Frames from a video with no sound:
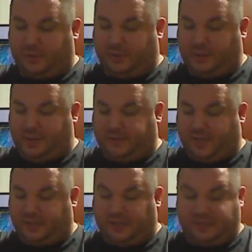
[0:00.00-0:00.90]
left
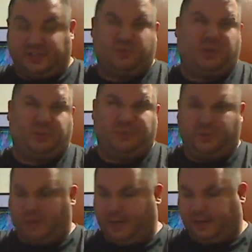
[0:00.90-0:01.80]
on there, since we're going to put it
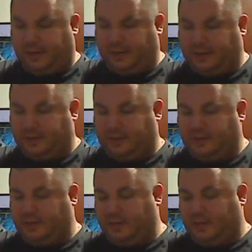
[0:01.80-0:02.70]
right in
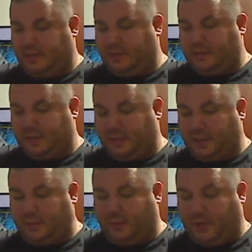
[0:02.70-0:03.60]
to the
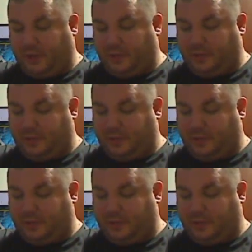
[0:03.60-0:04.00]
game reader,